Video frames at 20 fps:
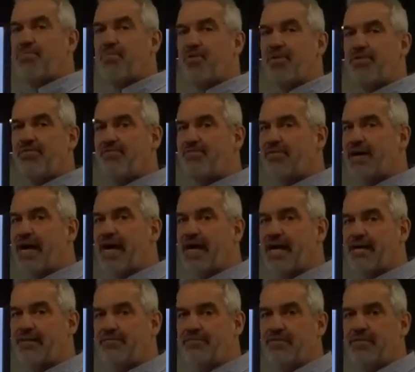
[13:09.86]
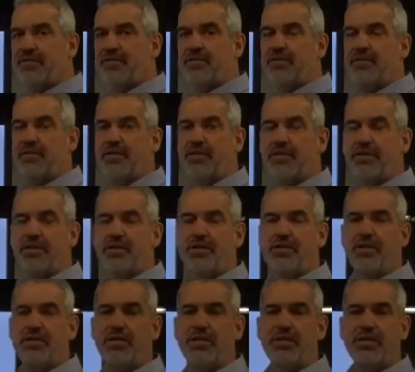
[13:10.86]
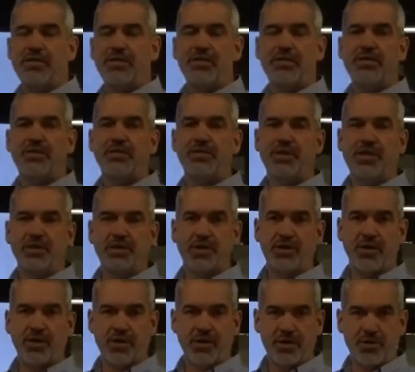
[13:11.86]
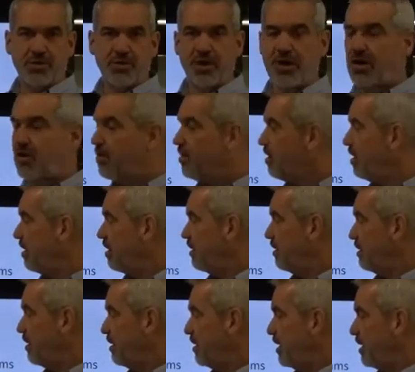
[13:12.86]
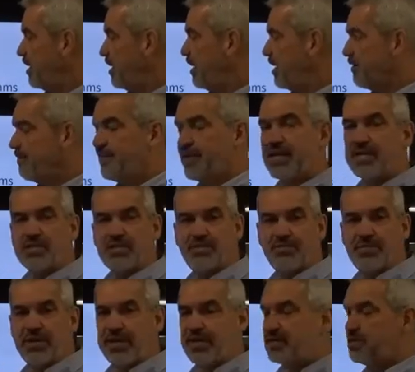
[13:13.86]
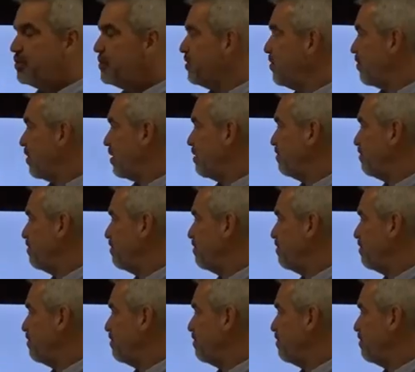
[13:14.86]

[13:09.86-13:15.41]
0.5, you'll get the current draw in a phase-to-phase short.